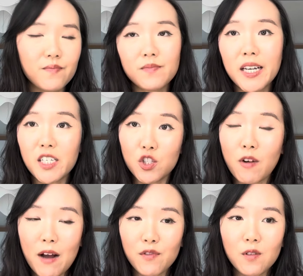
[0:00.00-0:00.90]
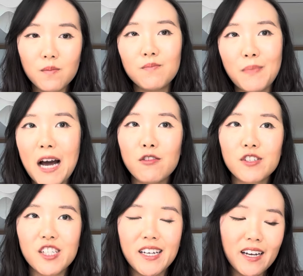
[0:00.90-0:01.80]
like travel
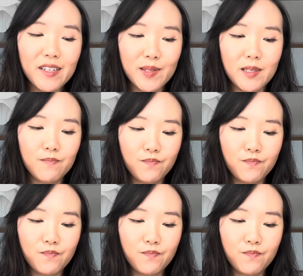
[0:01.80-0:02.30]
pouch, I guess.